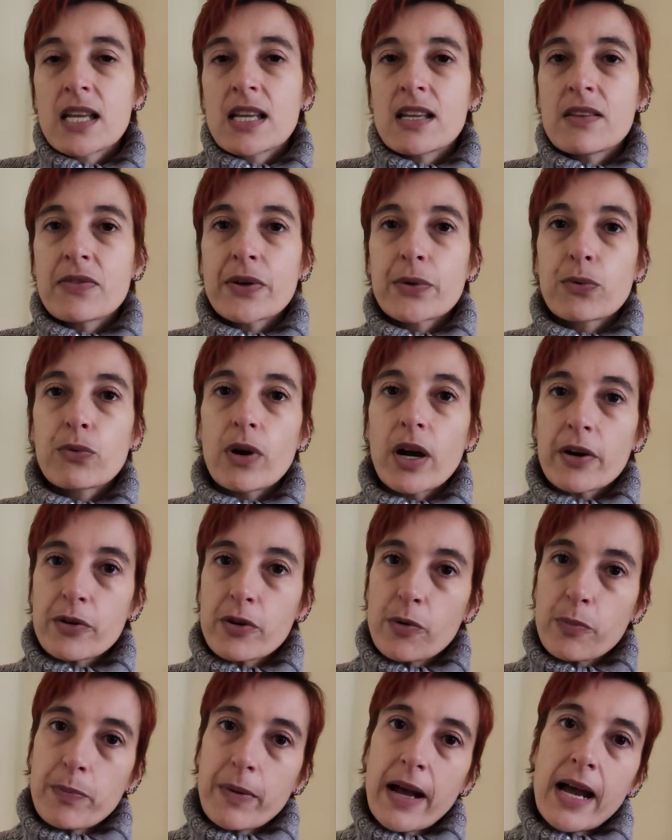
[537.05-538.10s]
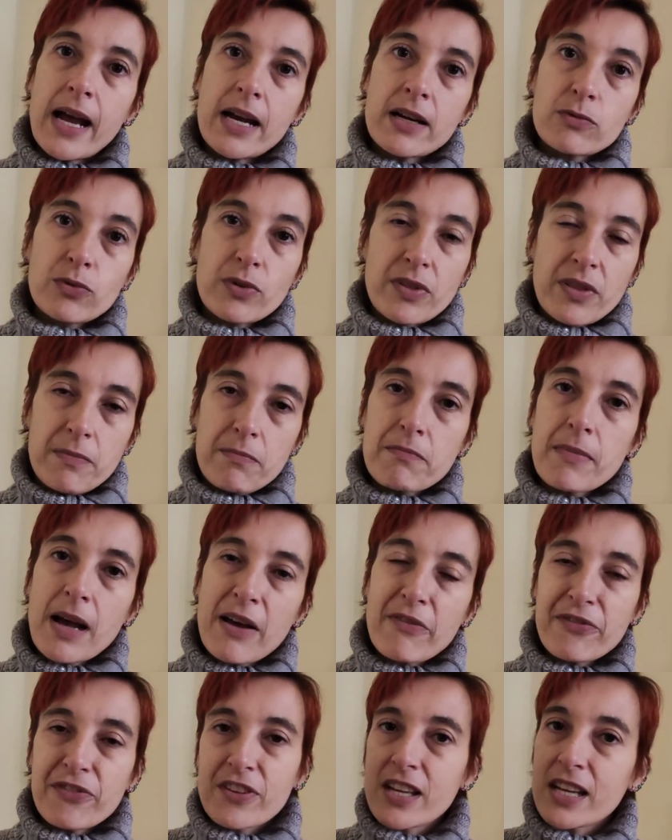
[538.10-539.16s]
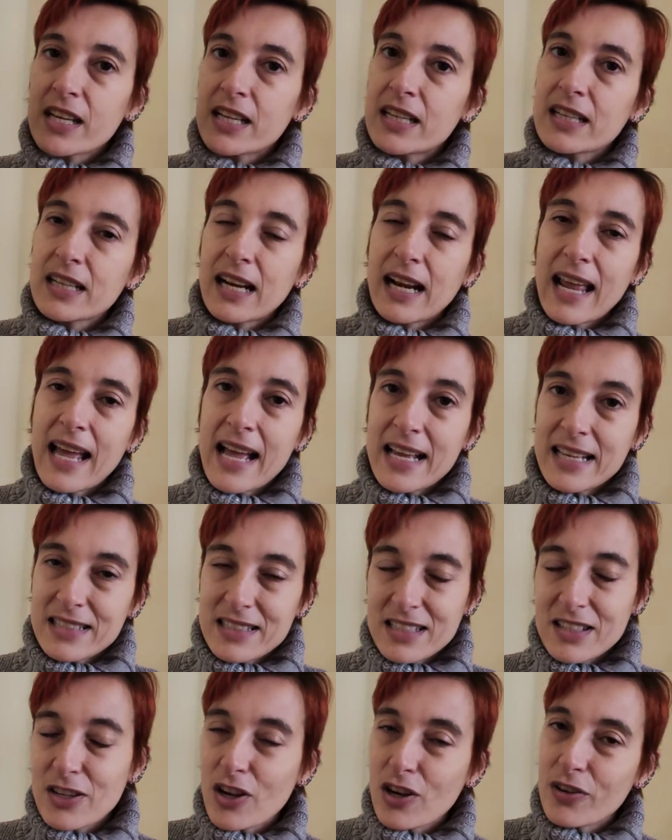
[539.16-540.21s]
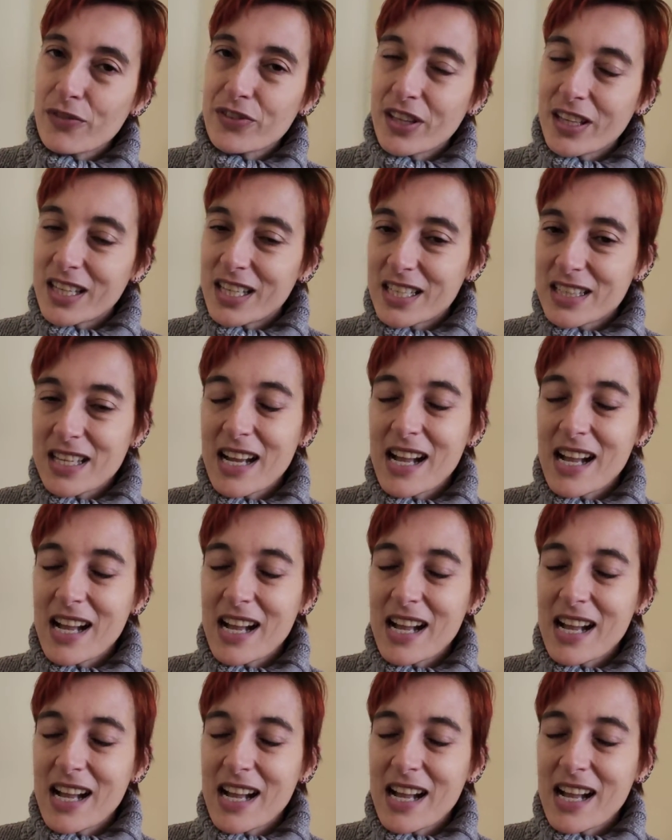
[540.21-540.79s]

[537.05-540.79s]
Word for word: in the warrior part, with the mafia clans and all of that,